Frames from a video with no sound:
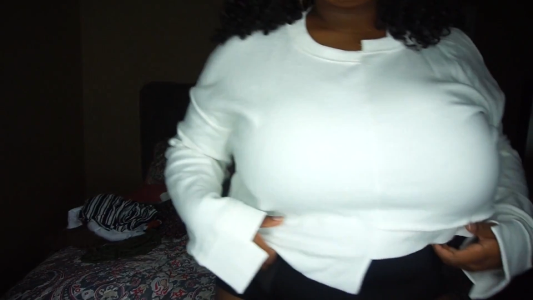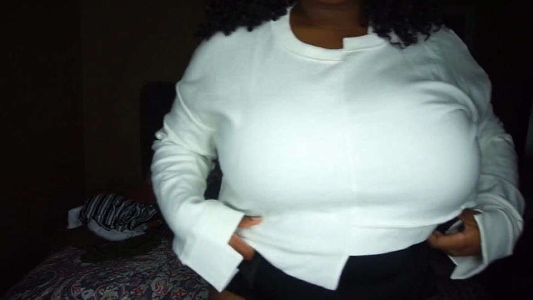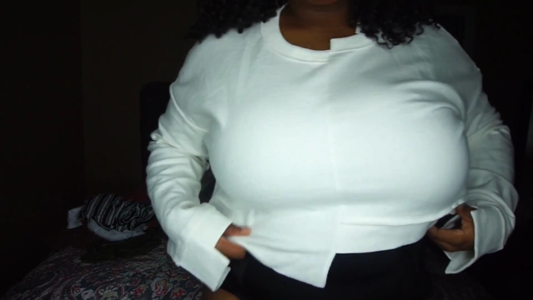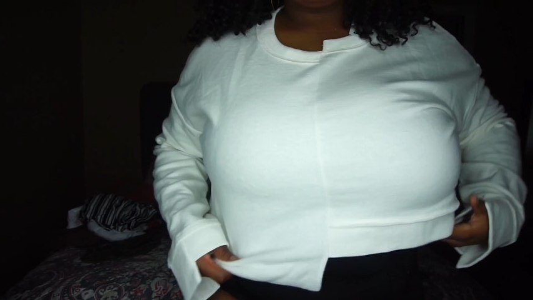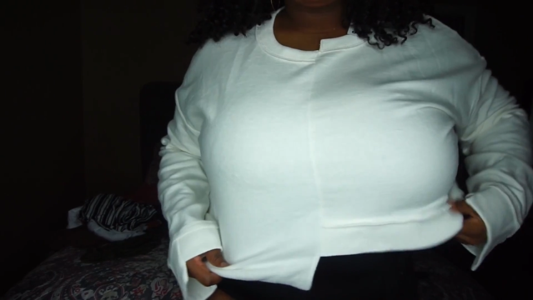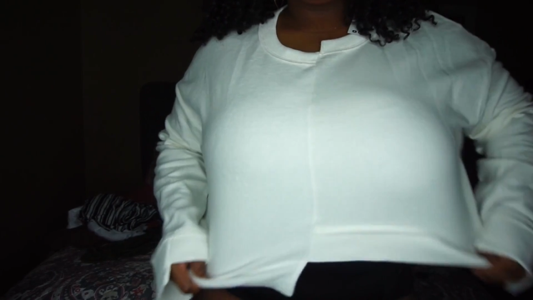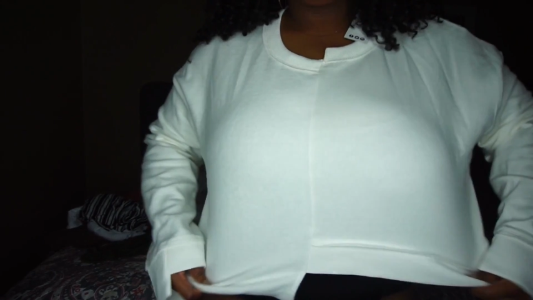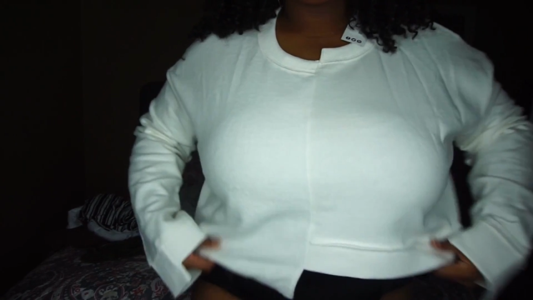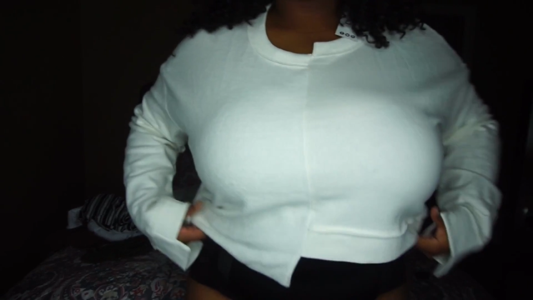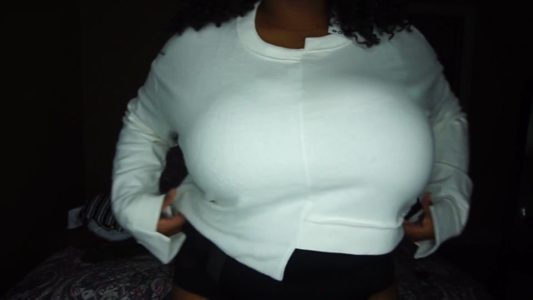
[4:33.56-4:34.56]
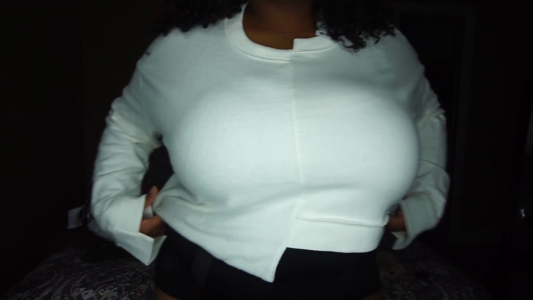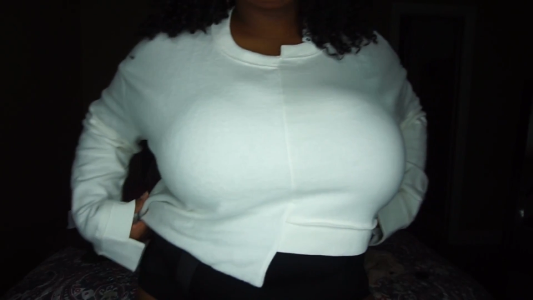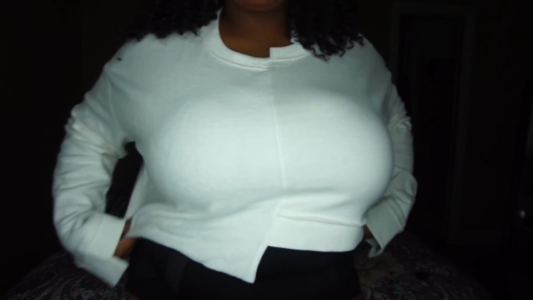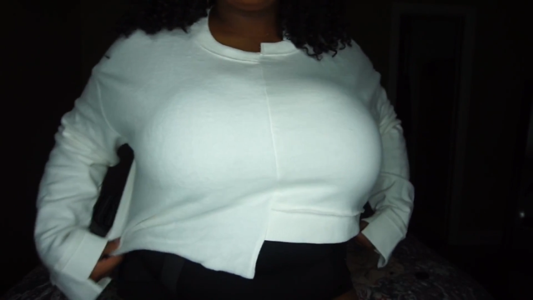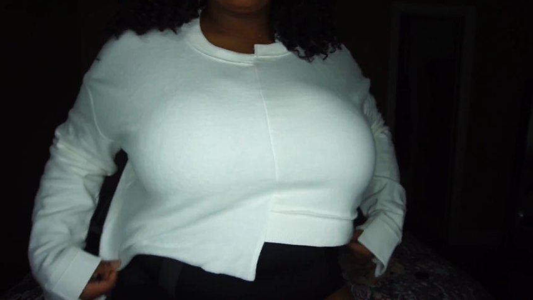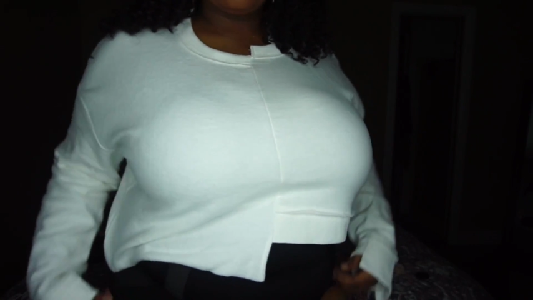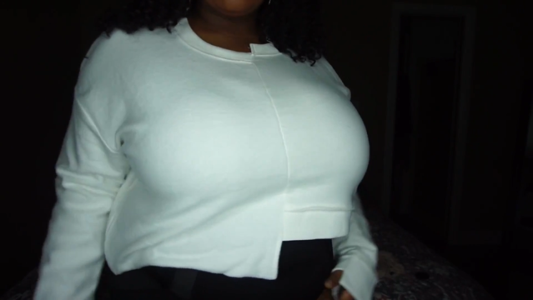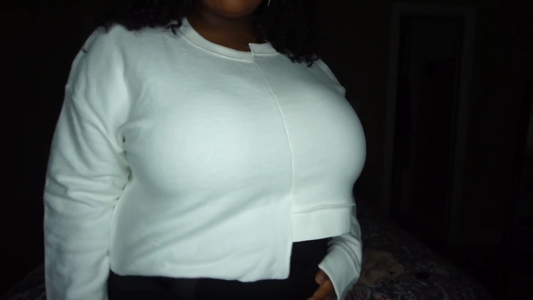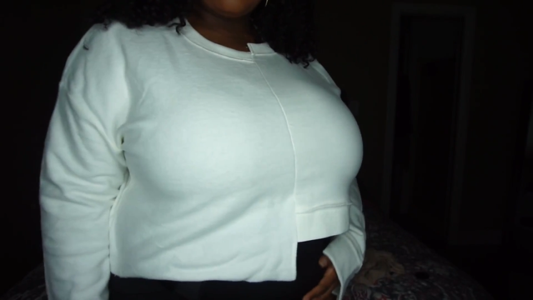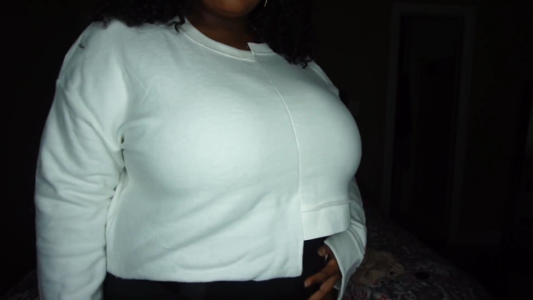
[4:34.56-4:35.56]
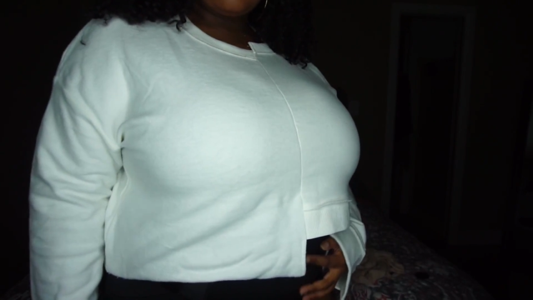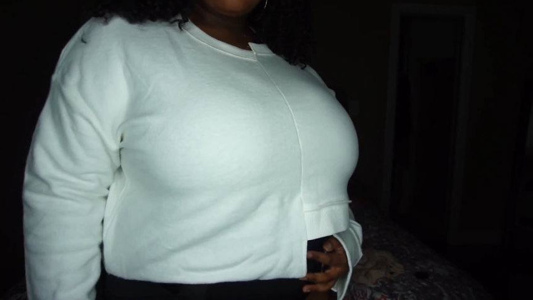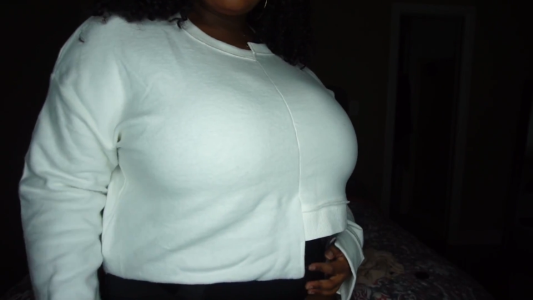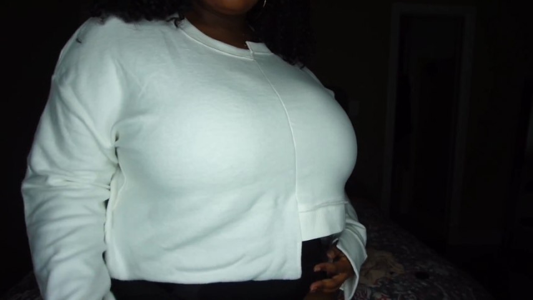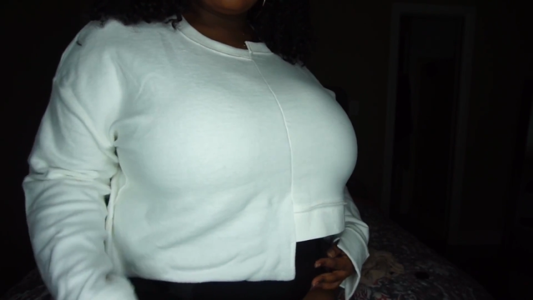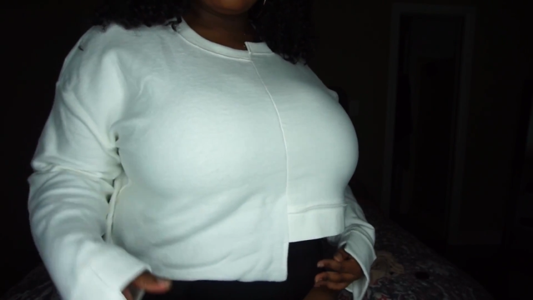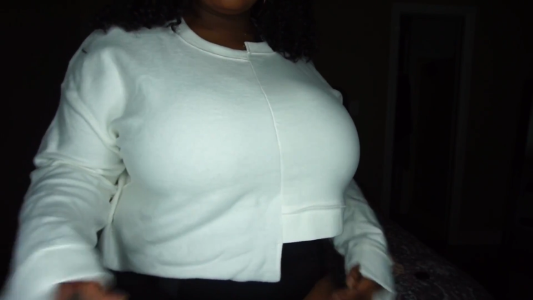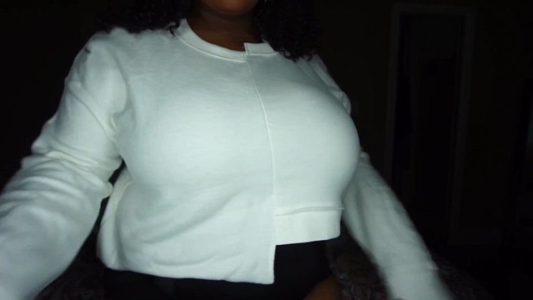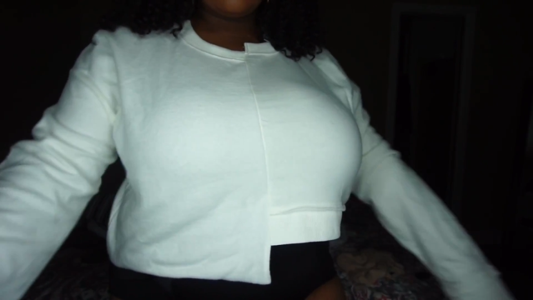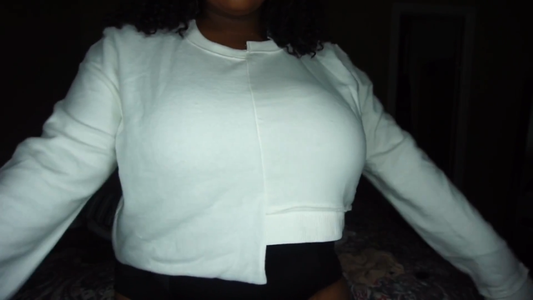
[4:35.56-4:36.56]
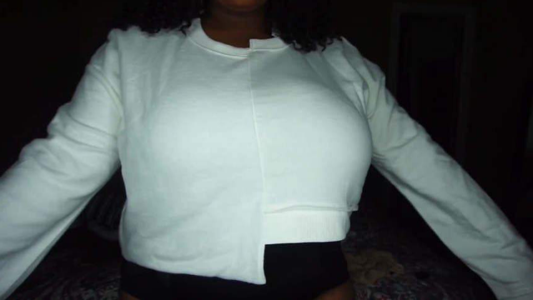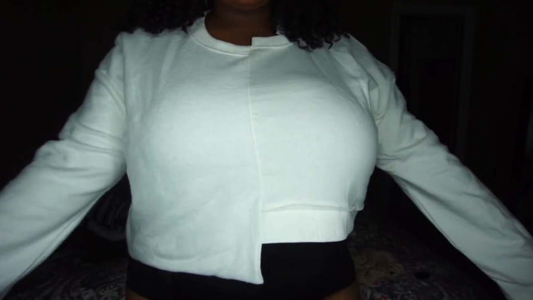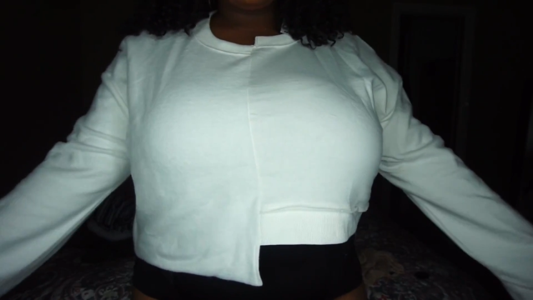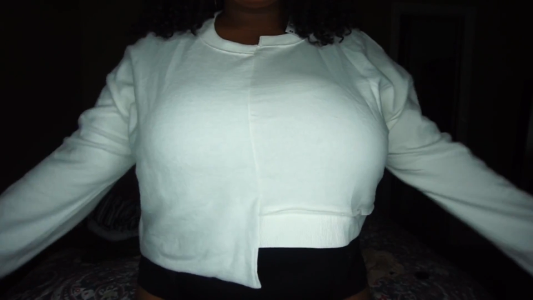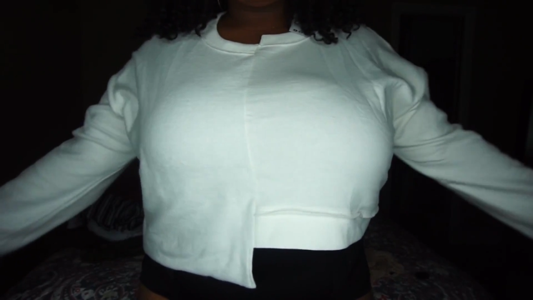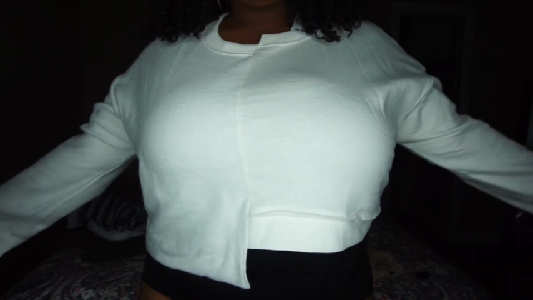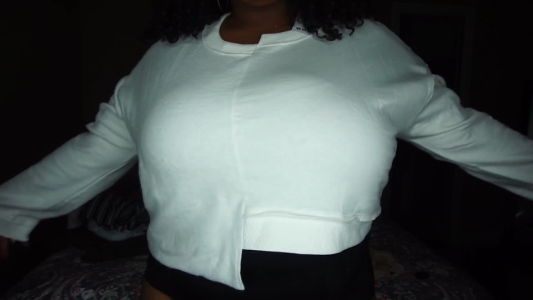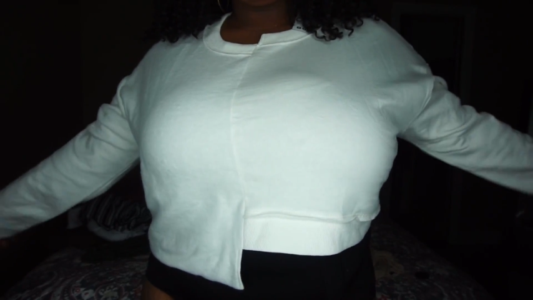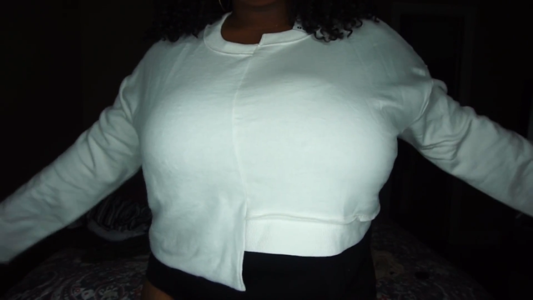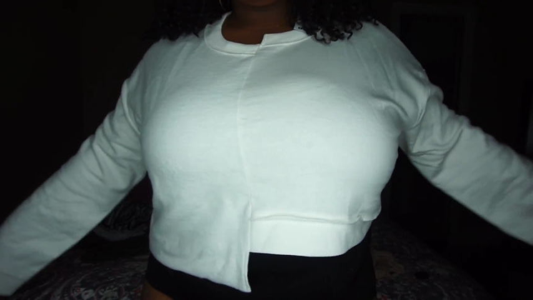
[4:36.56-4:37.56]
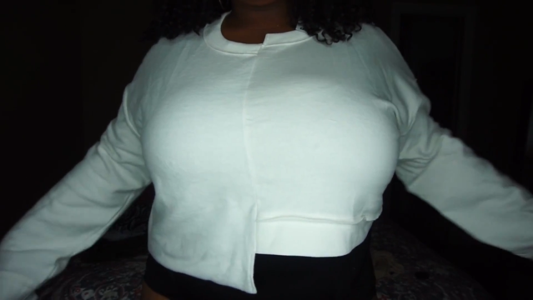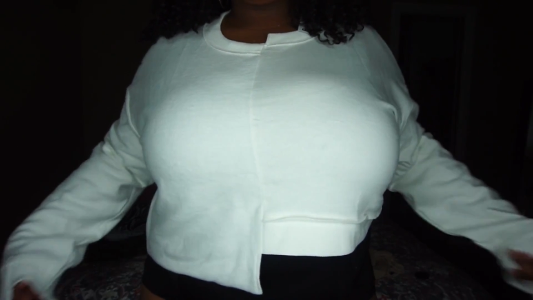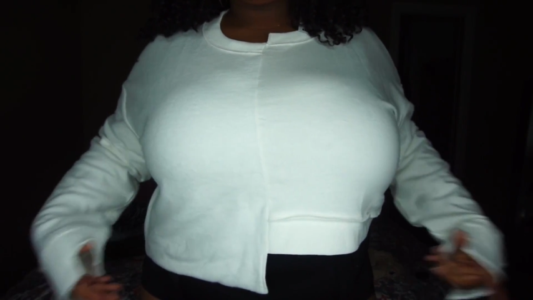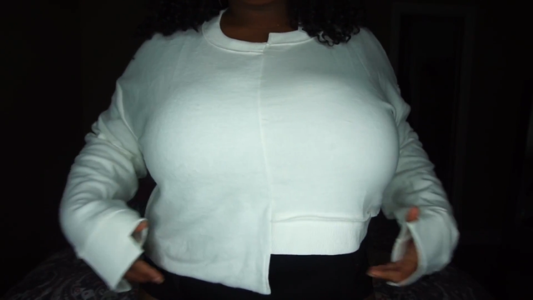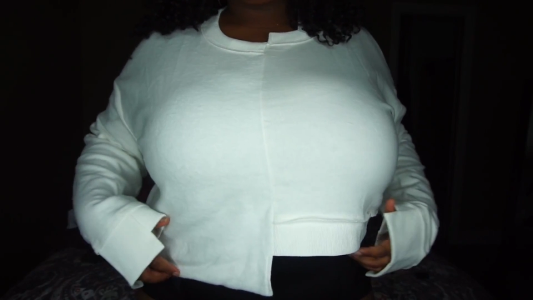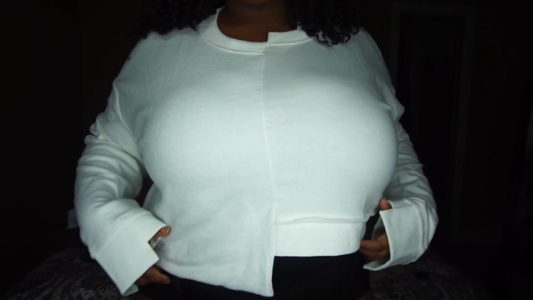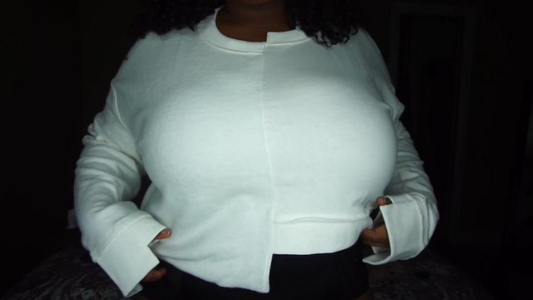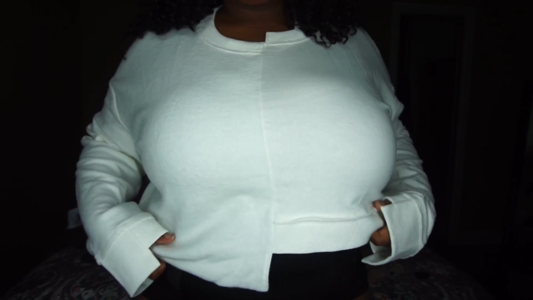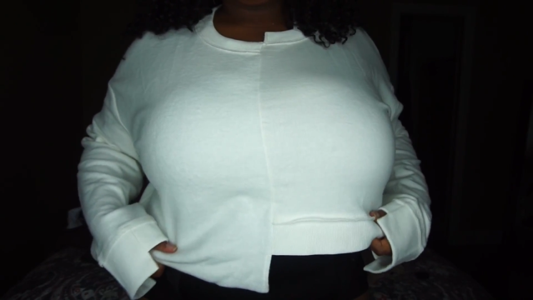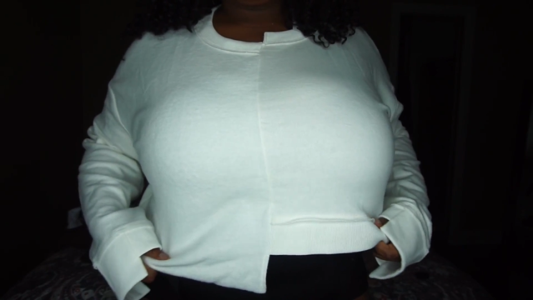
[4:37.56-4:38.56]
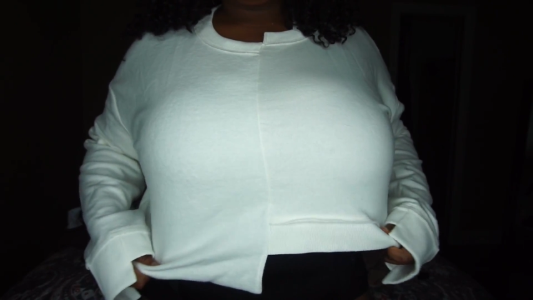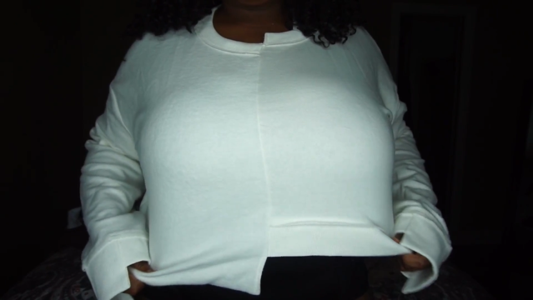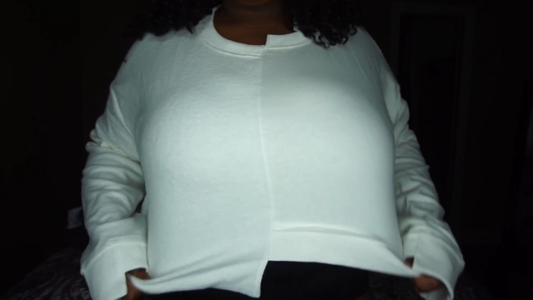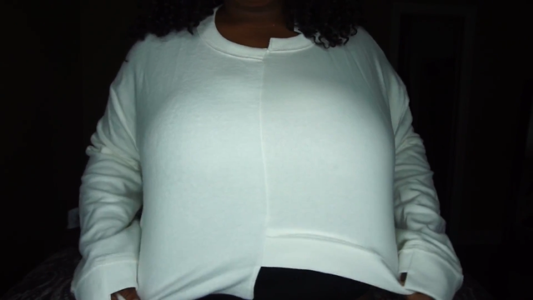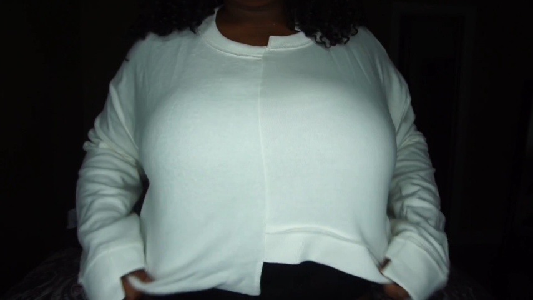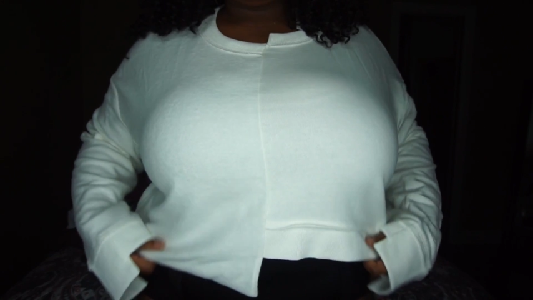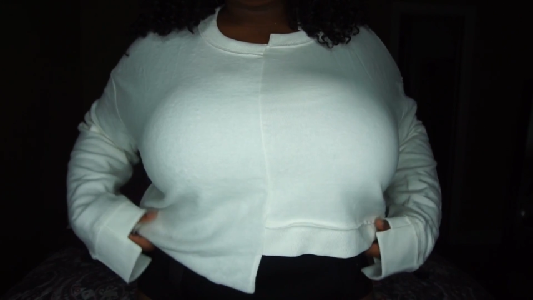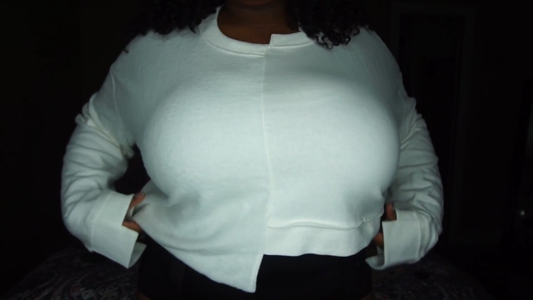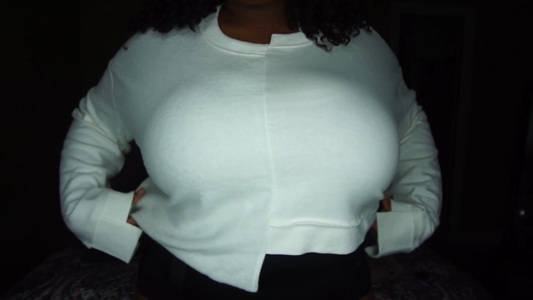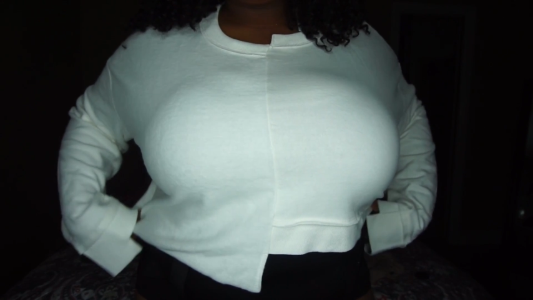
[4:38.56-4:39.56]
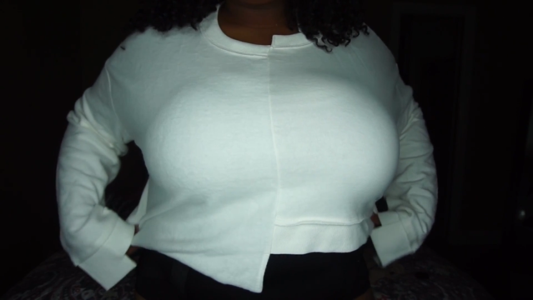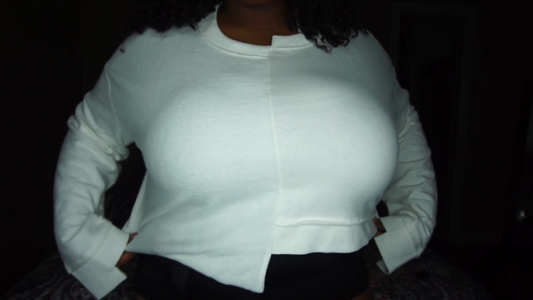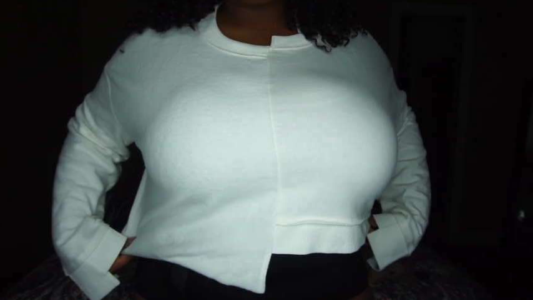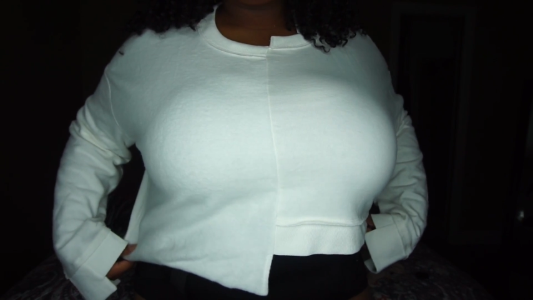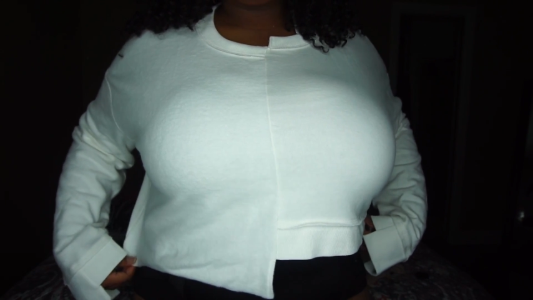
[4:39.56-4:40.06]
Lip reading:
Nobody's mouth can be seen.